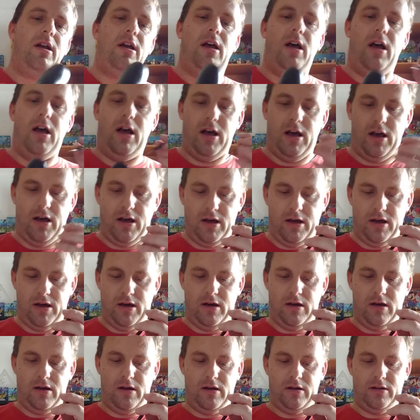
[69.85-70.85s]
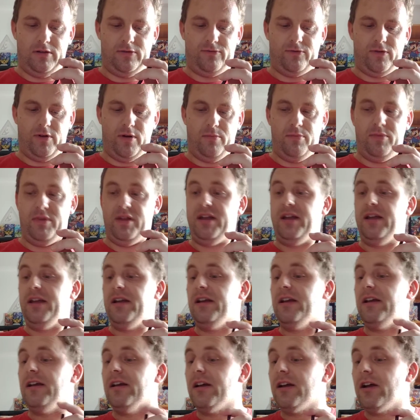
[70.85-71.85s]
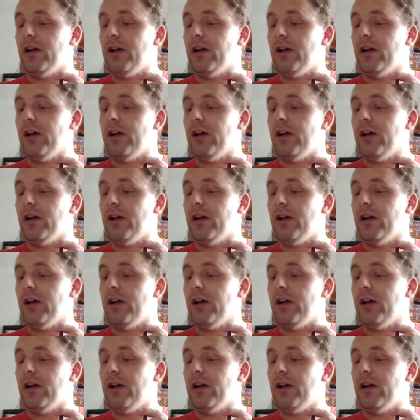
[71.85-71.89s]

from the